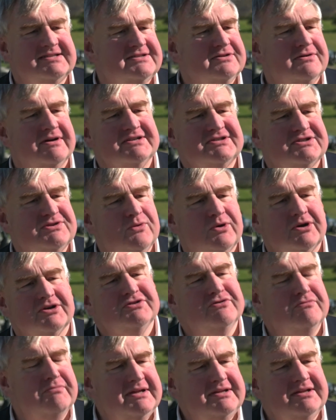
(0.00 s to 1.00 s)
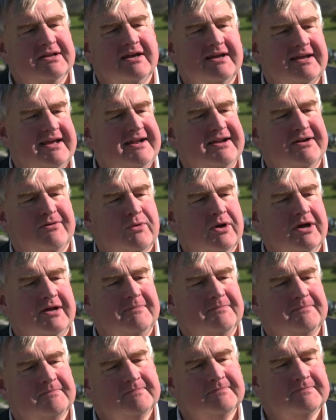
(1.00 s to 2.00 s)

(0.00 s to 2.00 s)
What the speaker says: still has to work till midnight getting it right.